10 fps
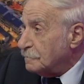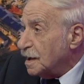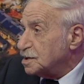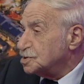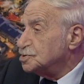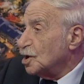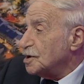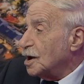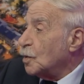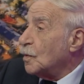But it's
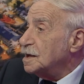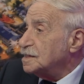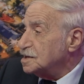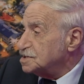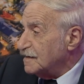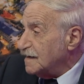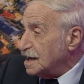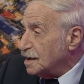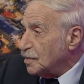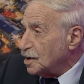not a way that is
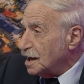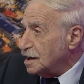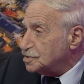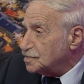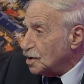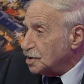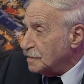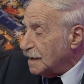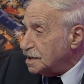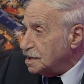available unless you've got the
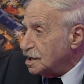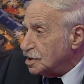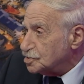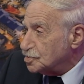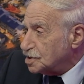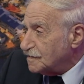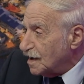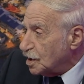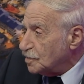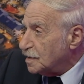money to
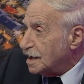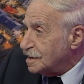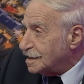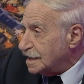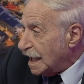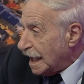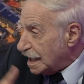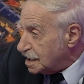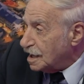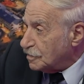develop the area,